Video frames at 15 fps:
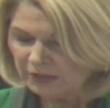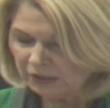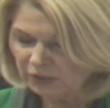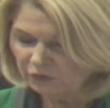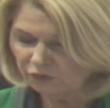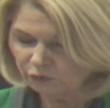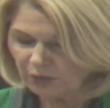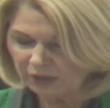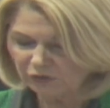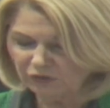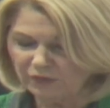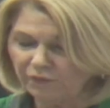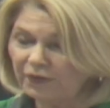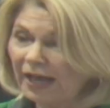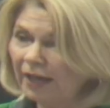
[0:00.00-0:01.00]
The
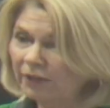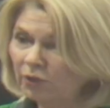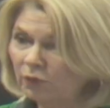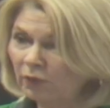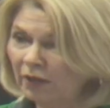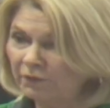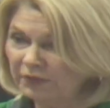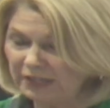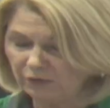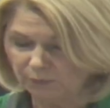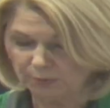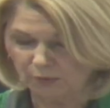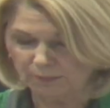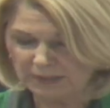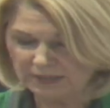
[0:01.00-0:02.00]
construction value of
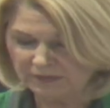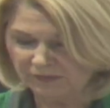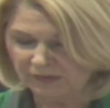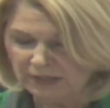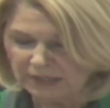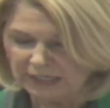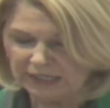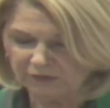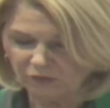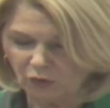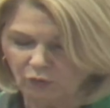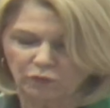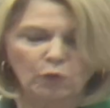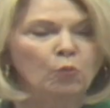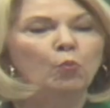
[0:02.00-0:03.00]
these permits is
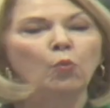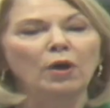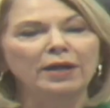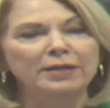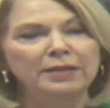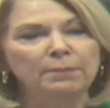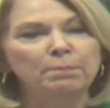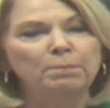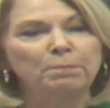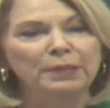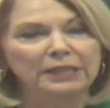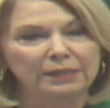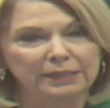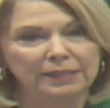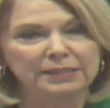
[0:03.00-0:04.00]
over $1
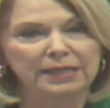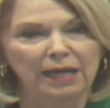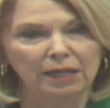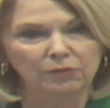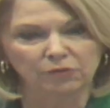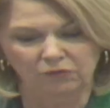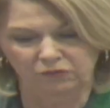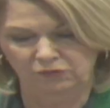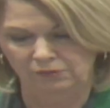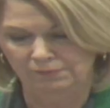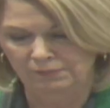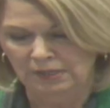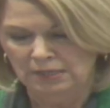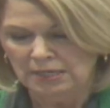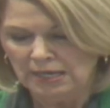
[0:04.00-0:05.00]
billion.
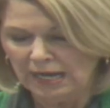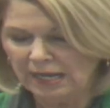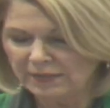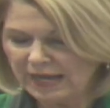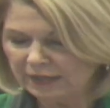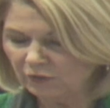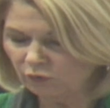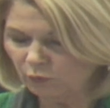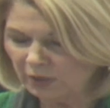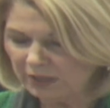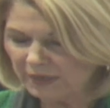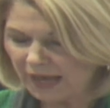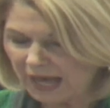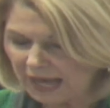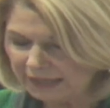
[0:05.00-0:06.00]
And that is one
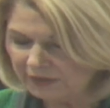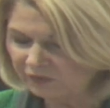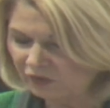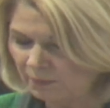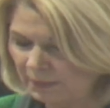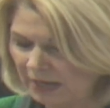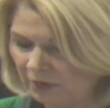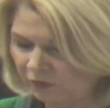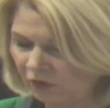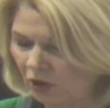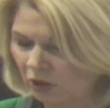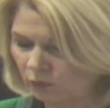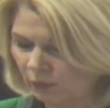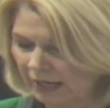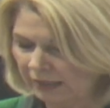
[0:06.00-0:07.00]
of the highest amounts
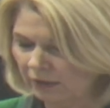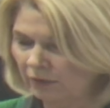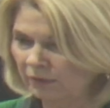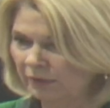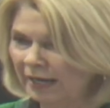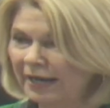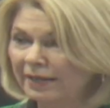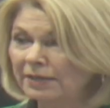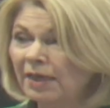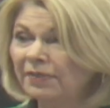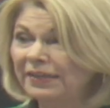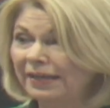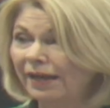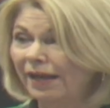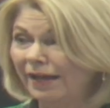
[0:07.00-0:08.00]
on record and
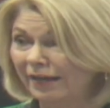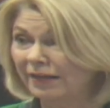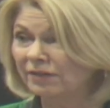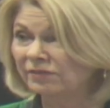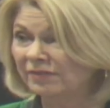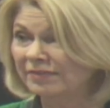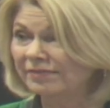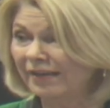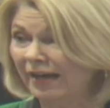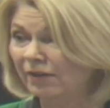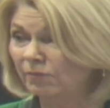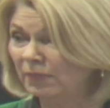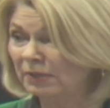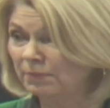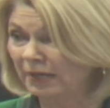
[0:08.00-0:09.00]
the highest since
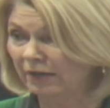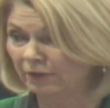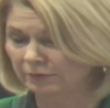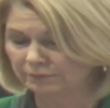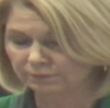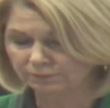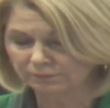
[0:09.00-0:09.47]
I've been mayor.